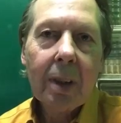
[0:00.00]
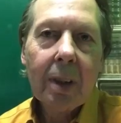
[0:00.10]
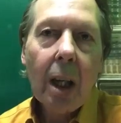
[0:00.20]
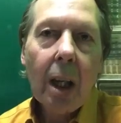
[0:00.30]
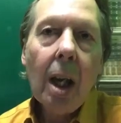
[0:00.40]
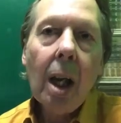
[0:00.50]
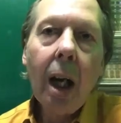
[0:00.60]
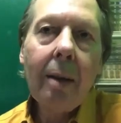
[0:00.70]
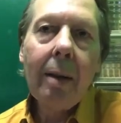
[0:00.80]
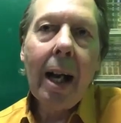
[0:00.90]

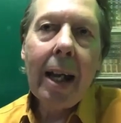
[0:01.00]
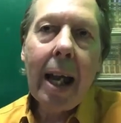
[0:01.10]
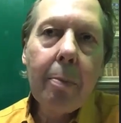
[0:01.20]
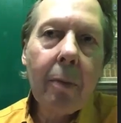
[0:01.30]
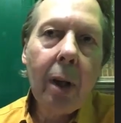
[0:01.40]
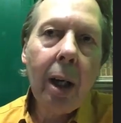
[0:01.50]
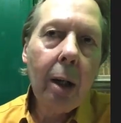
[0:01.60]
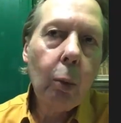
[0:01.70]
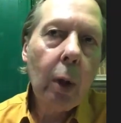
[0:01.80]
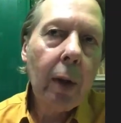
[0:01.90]
I am
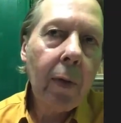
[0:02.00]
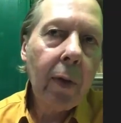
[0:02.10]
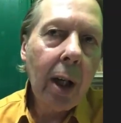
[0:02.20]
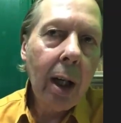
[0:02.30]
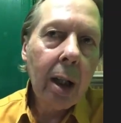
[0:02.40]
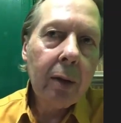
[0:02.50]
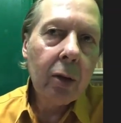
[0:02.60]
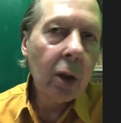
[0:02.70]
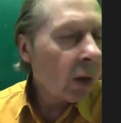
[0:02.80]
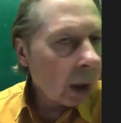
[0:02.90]
with
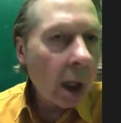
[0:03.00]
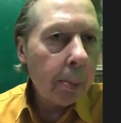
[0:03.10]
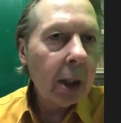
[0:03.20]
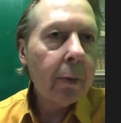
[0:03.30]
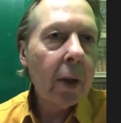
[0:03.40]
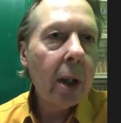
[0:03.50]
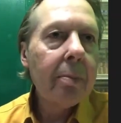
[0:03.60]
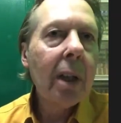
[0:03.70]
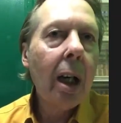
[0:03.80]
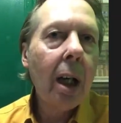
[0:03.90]
just a couple of them.
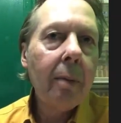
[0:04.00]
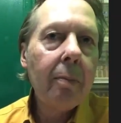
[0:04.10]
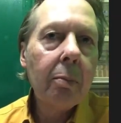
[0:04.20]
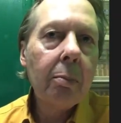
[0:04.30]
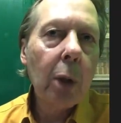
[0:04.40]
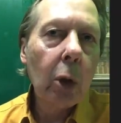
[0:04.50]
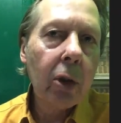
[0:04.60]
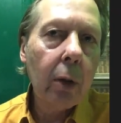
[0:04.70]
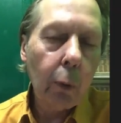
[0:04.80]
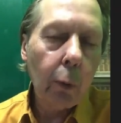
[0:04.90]
Most
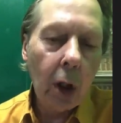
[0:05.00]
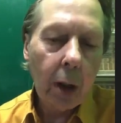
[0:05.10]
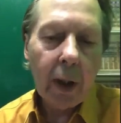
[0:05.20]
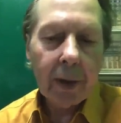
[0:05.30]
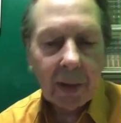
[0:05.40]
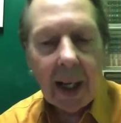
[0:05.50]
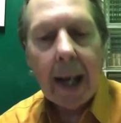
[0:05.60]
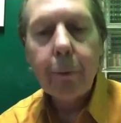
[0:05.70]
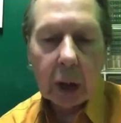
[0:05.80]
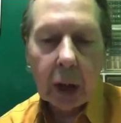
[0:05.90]
of all of us have
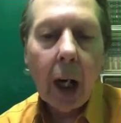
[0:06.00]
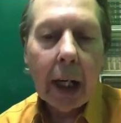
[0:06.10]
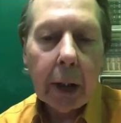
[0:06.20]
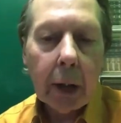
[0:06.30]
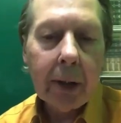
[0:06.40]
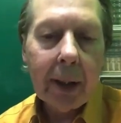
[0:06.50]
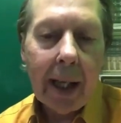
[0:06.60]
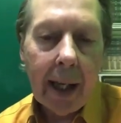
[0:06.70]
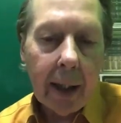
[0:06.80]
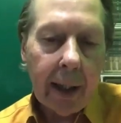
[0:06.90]
retired
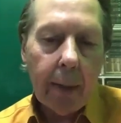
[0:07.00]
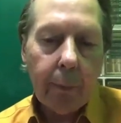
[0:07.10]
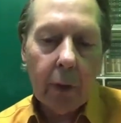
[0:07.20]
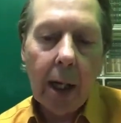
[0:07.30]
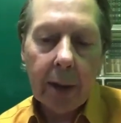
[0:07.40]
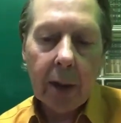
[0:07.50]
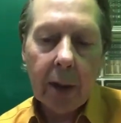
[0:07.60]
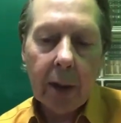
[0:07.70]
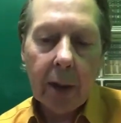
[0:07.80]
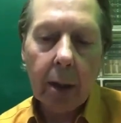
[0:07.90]
and have gone
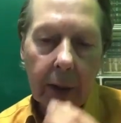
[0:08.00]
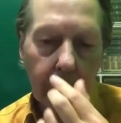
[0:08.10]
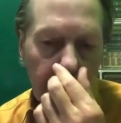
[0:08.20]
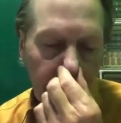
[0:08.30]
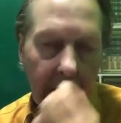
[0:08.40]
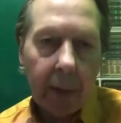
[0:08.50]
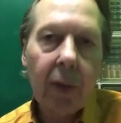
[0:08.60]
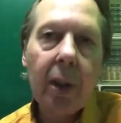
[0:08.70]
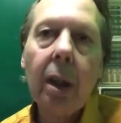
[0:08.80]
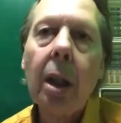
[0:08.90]
to different
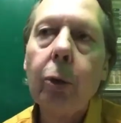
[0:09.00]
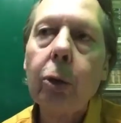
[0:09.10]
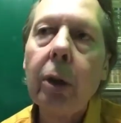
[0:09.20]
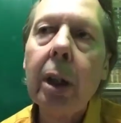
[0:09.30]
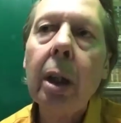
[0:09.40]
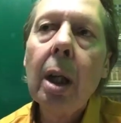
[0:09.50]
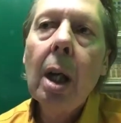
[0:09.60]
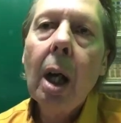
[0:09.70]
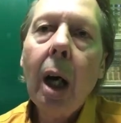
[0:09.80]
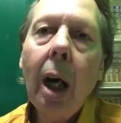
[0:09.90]
places in the country.
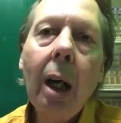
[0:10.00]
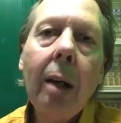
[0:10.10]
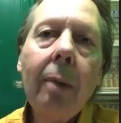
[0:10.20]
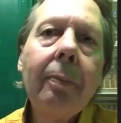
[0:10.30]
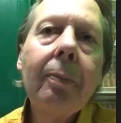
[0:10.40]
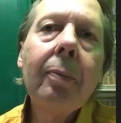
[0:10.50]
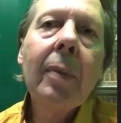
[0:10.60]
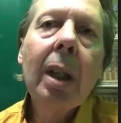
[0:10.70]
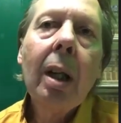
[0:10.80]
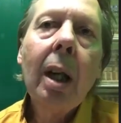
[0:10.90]

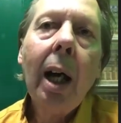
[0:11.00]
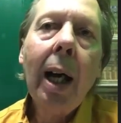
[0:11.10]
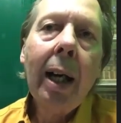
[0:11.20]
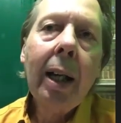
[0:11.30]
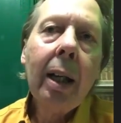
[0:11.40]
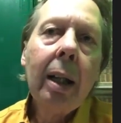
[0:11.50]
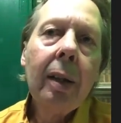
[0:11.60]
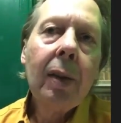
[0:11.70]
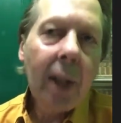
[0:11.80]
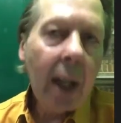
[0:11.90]
I
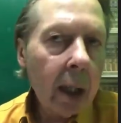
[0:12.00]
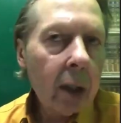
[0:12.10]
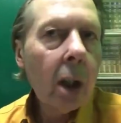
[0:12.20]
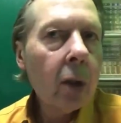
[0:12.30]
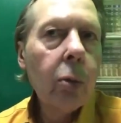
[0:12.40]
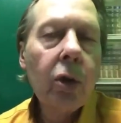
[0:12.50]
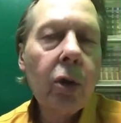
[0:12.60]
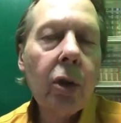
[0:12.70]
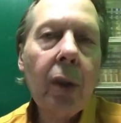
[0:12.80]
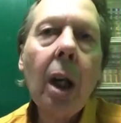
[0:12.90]
stay in touch with
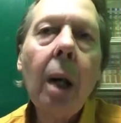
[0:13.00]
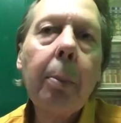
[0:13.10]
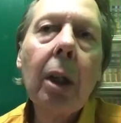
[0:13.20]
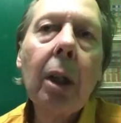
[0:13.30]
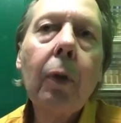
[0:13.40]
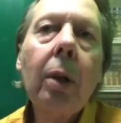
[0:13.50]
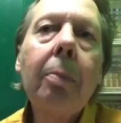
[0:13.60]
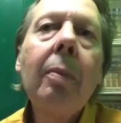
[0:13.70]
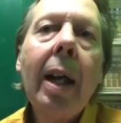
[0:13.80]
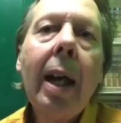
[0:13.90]
just a couple of
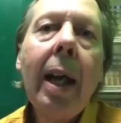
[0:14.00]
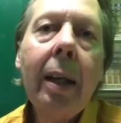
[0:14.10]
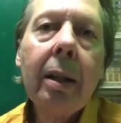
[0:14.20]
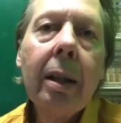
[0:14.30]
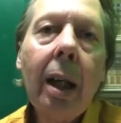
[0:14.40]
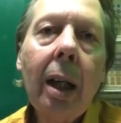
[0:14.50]
them, and